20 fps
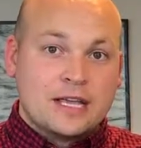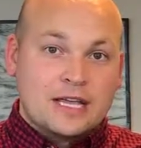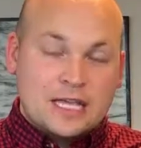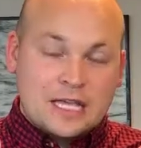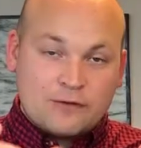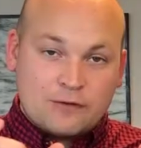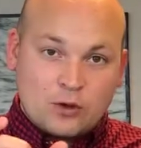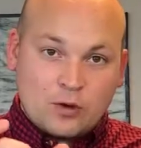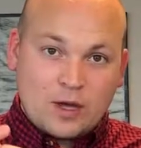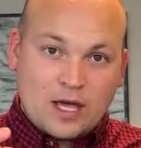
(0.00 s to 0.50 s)

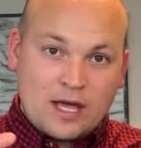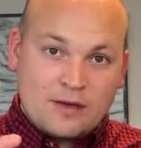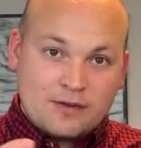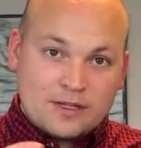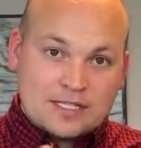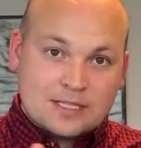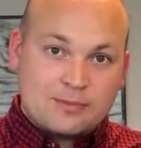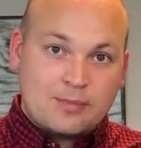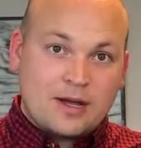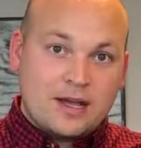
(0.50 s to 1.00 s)
If you have a
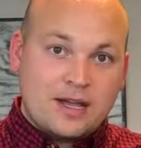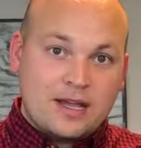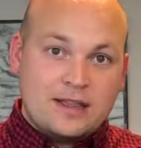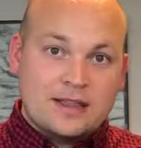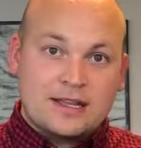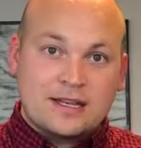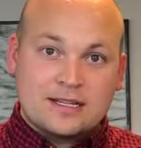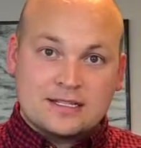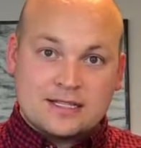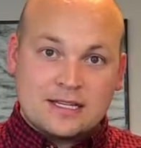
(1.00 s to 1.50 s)
spine
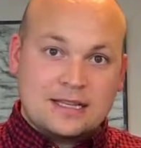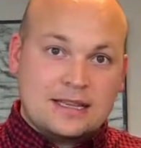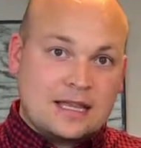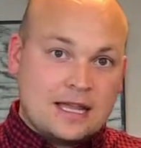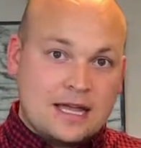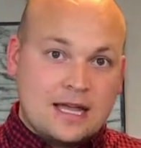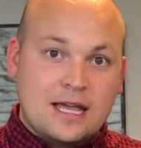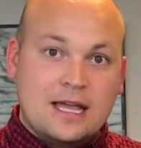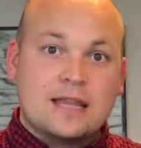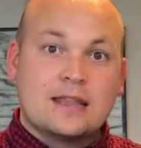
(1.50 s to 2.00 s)
that is in
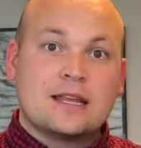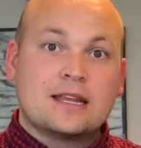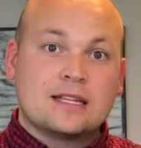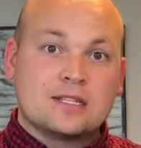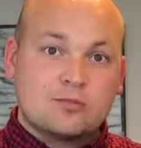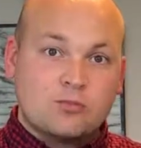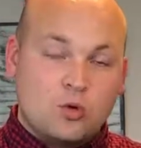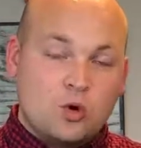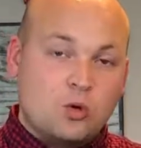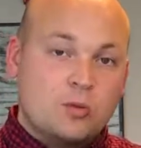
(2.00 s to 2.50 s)
line, that
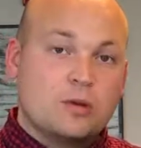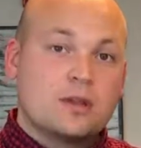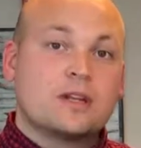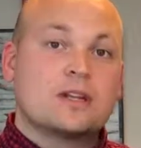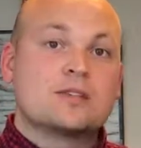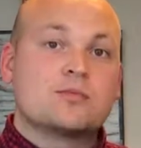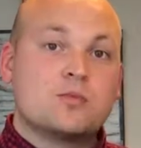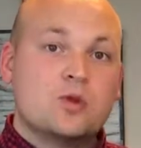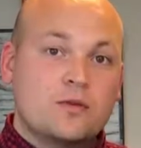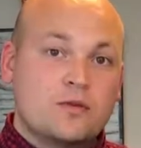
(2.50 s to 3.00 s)
is mobile, that
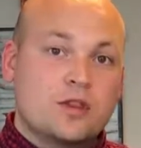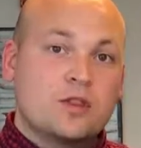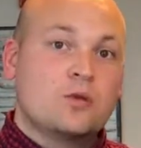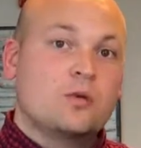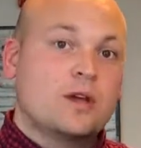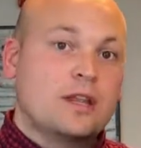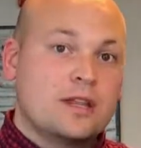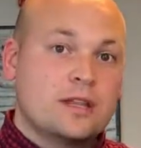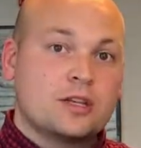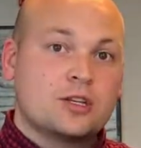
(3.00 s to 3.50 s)
is moving the
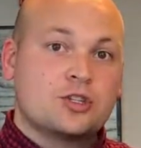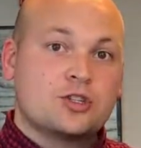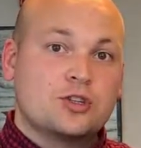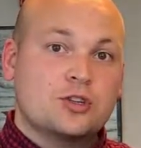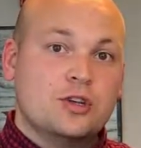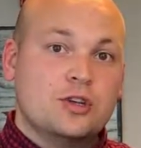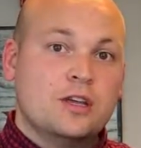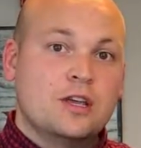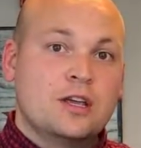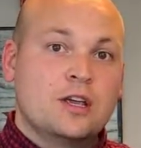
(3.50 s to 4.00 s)
way that it
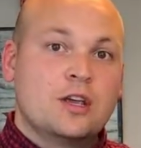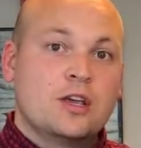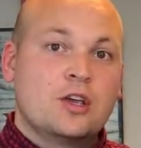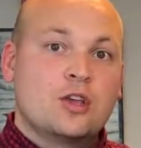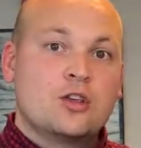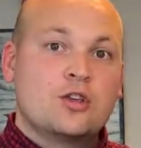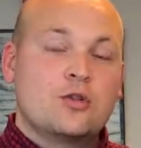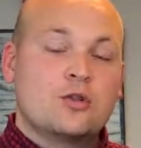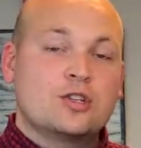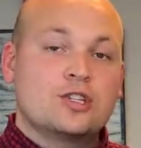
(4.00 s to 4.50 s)
should,
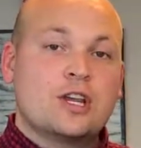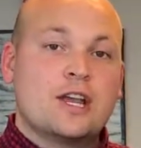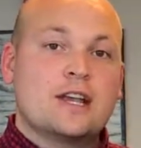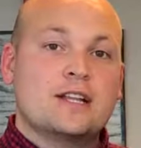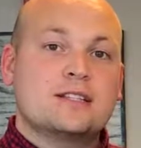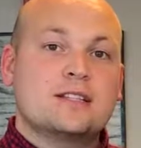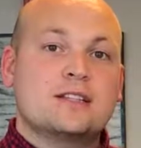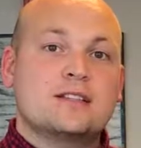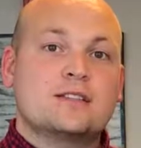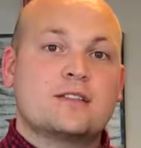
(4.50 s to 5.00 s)
your
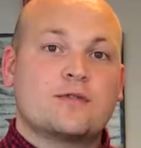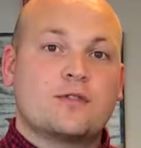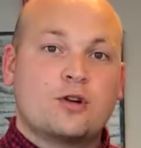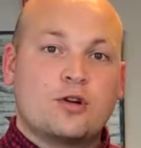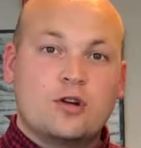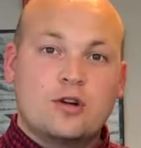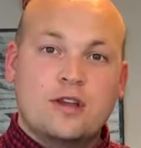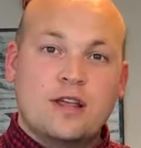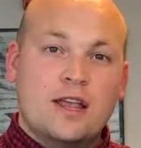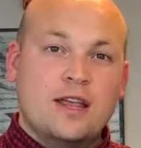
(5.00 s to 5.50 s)
chances of
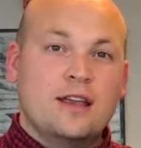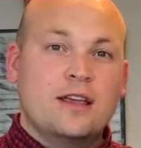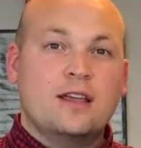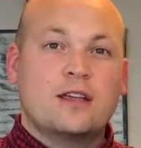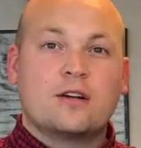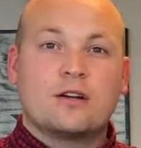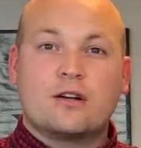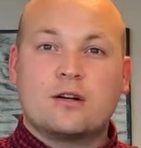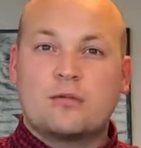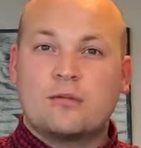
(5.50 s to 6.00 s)
herniating
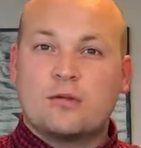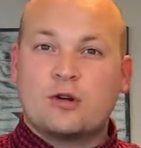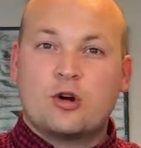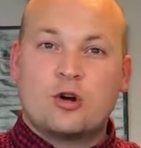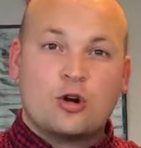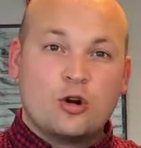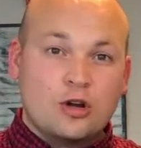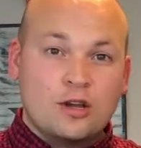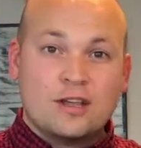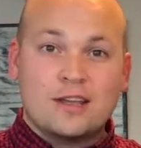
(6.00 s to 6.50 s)
or
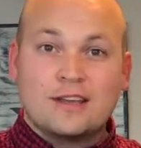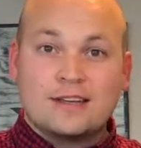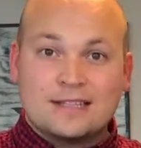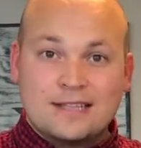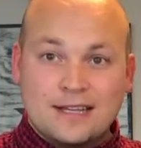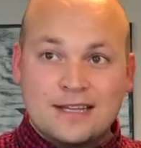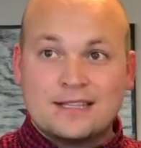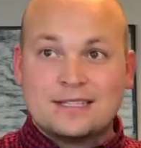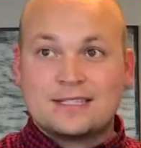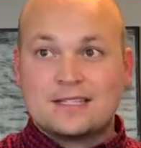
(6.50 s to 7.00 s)
hurting a
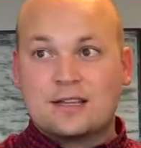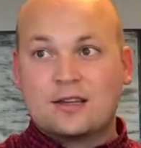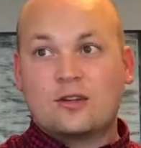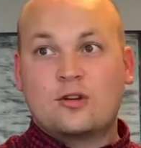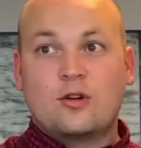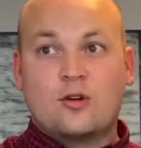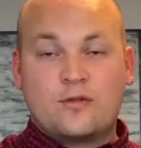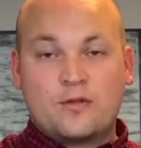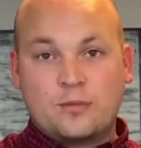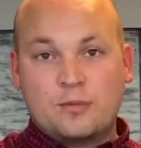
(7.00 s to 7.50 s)
disc
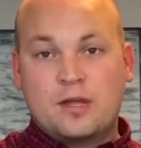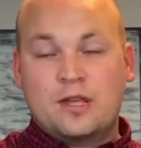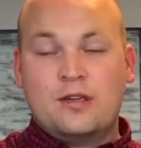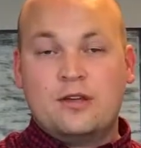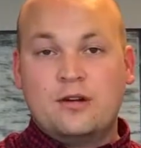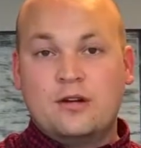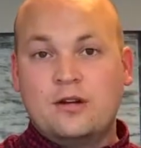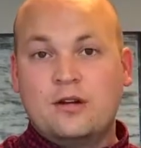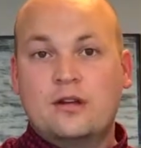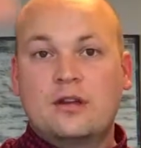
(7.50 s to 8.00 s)
go from
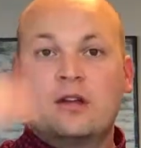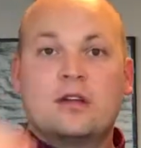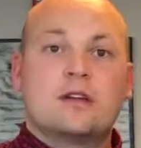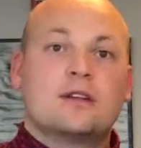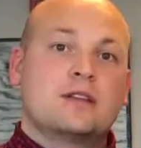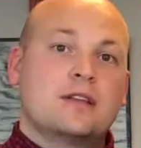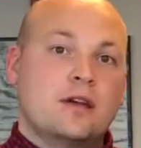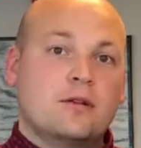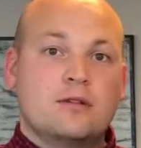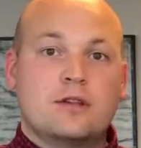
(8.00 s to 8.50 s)
here
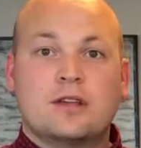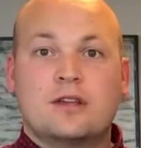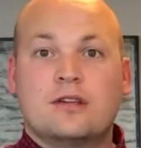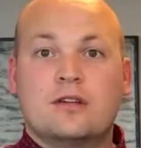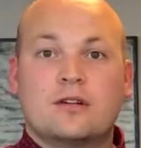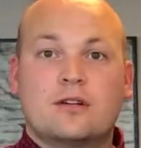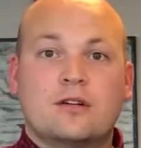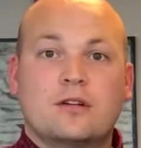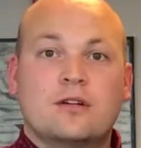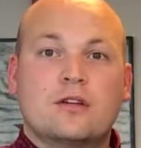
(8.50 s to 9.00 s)
down to
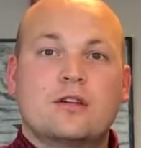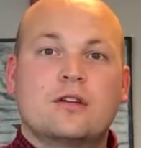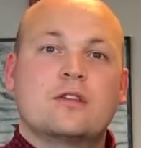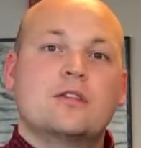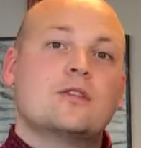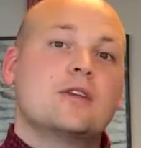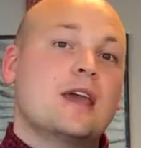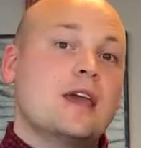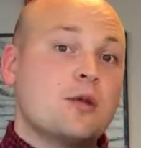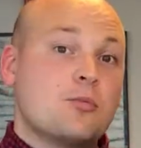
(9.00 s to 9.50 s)
here.
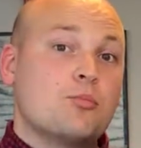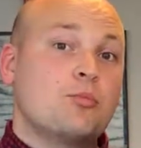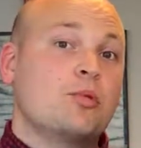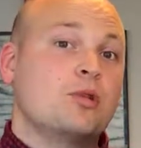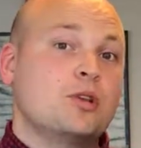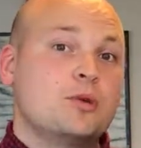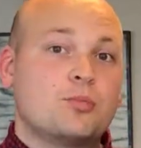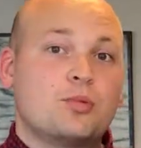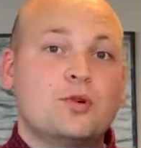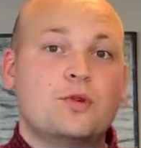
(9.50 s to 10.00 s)
You can't
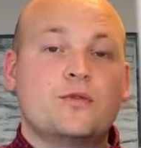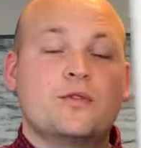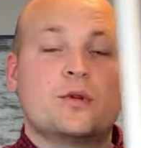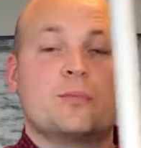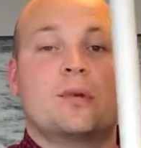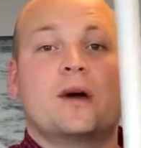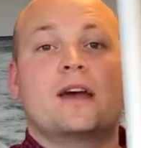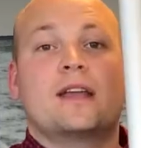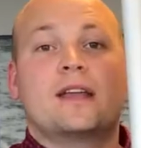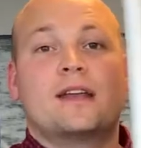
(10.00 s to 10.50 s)
bulletproof your
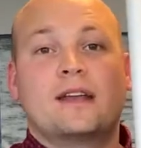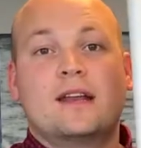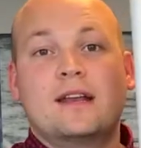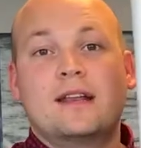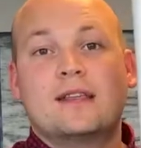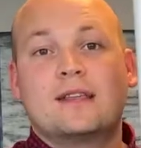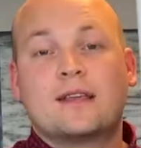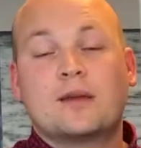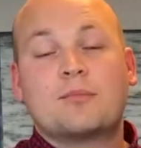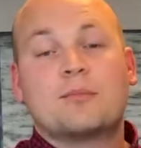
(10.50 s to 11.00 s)
body on
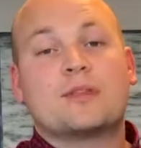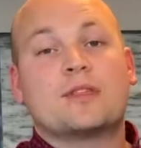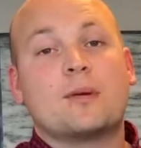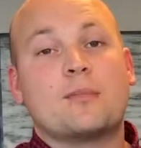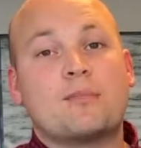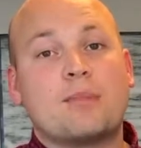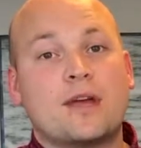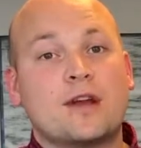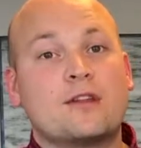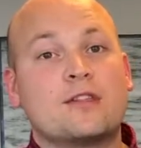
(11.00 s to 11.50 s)
anything, but the
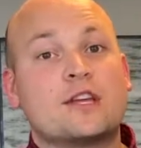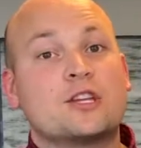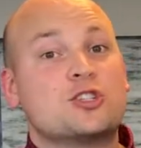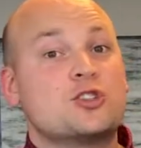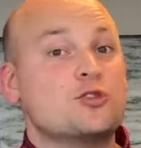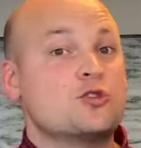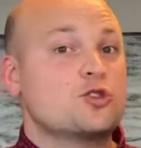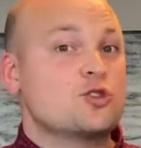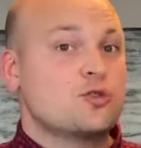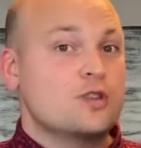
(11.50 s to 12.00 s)
better that
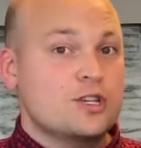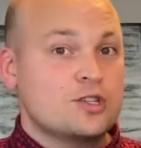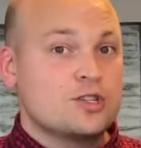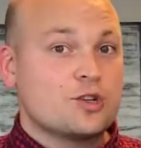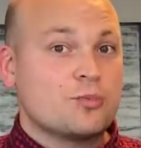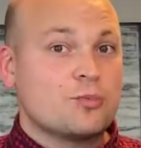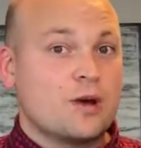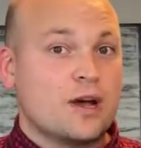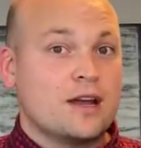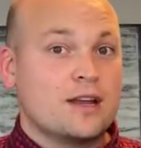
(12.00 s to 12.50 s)
you treat
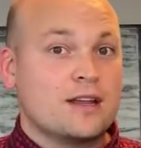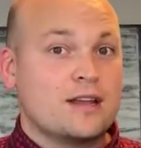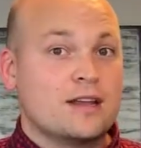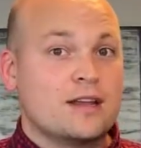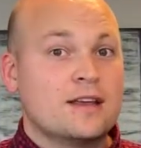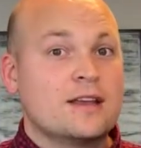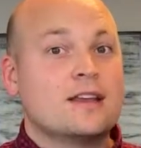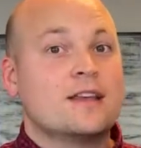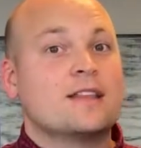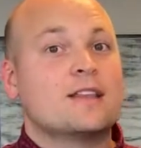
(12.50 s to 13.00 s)
your body,
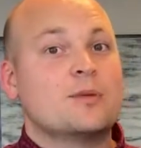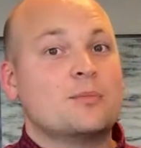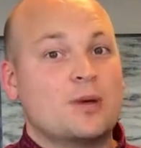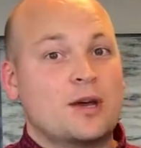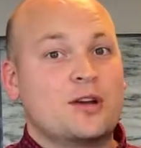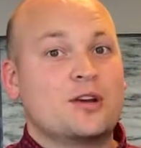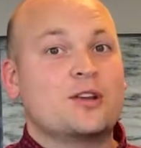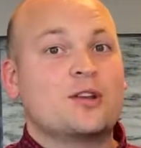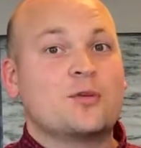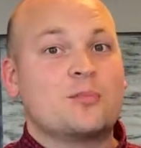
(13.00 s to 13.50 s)
the
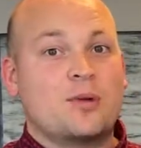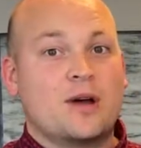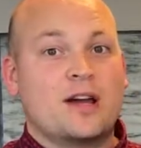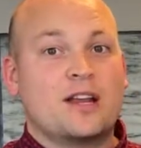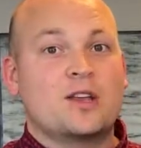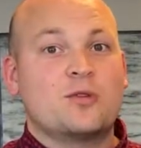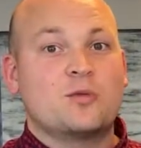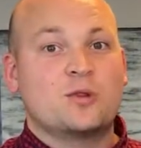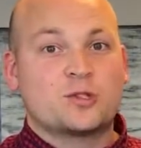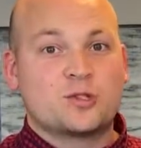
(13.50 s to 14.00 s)
better your
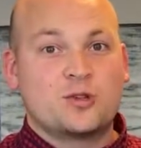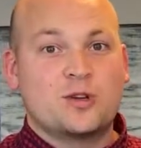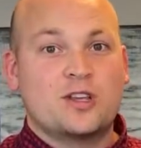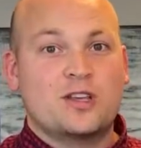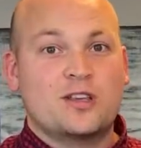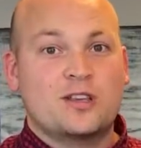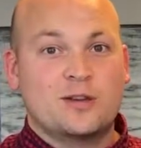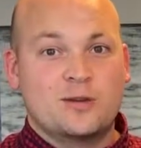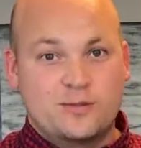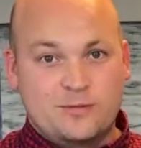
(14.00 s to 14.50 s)
body will
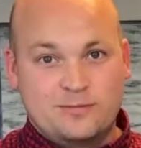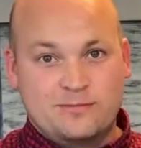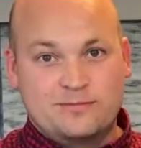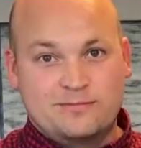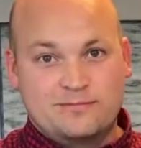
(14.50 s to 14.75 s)
treat you.